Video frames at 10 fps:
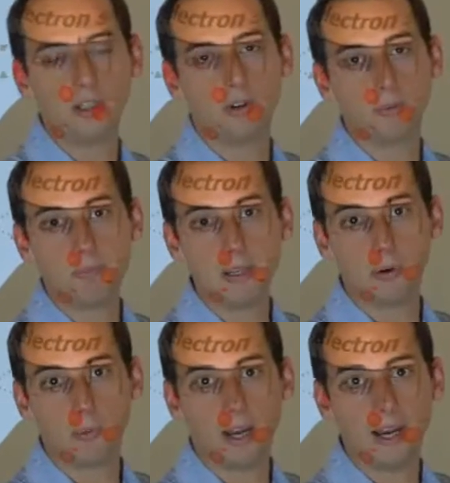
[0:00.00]
not B
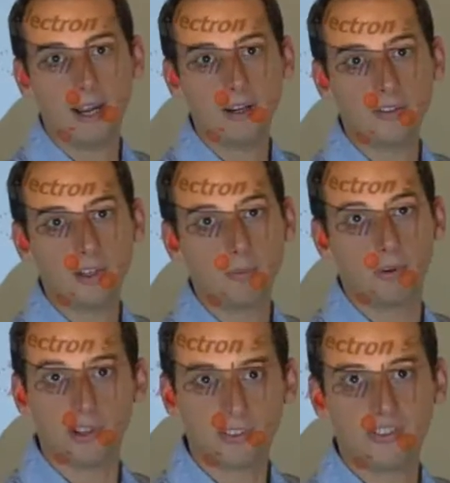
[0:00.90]
or Y ions
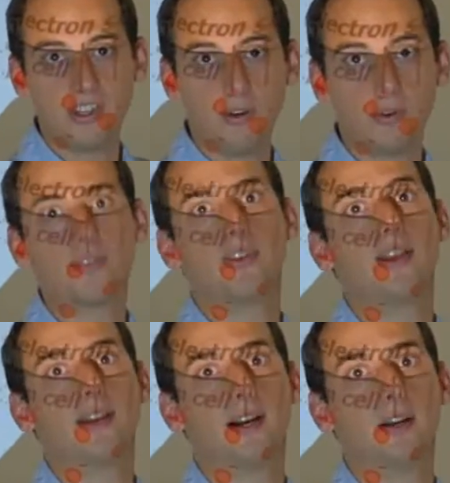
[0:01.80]
anymore, they're C or Z
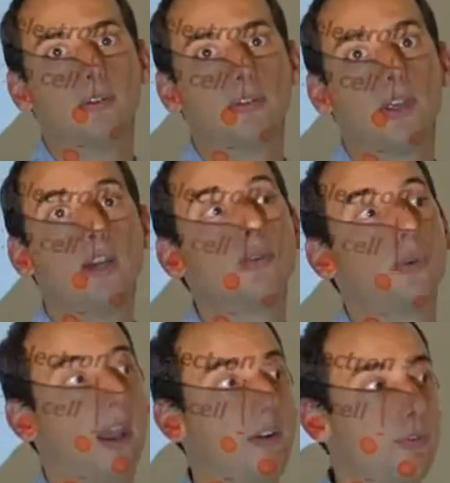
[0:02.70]
ions. So
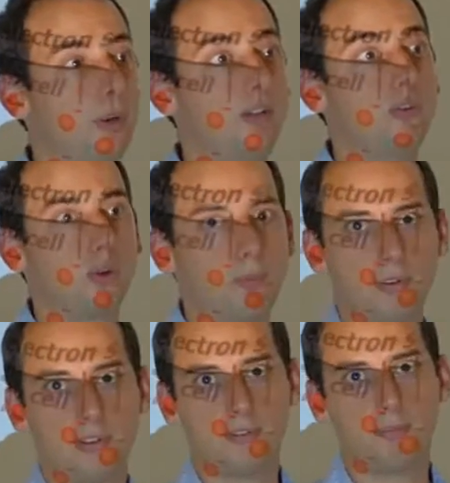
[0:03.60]
you have to
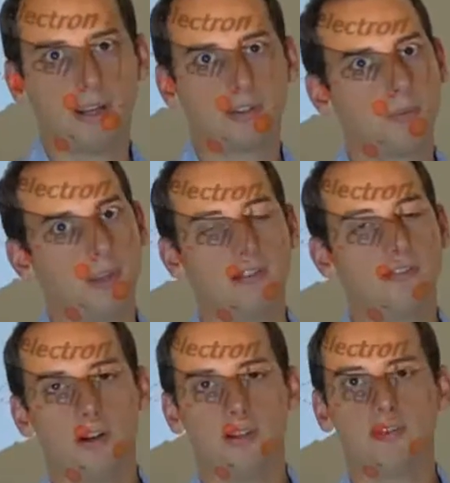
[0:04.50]
interpret the spectrum in a
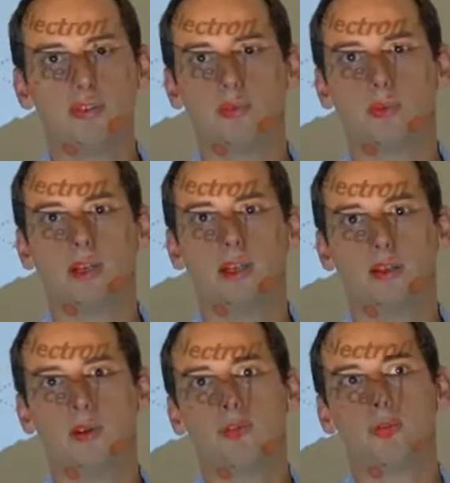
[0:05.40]
very different way.
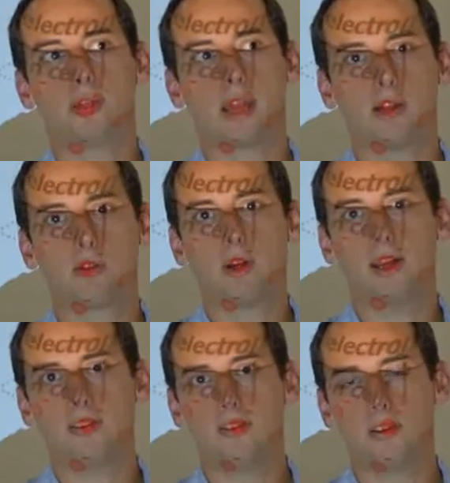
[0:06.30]
You have to
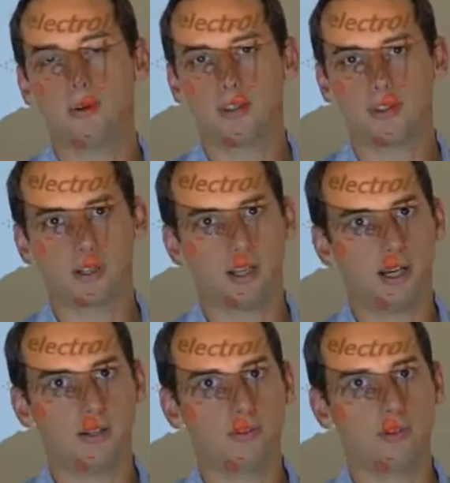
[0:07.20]
calculate the theoretical
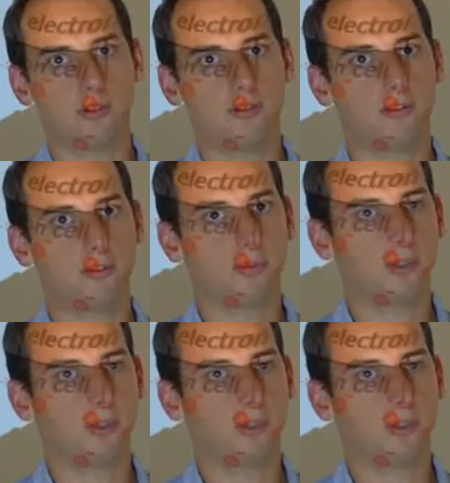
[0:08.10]
ions in a different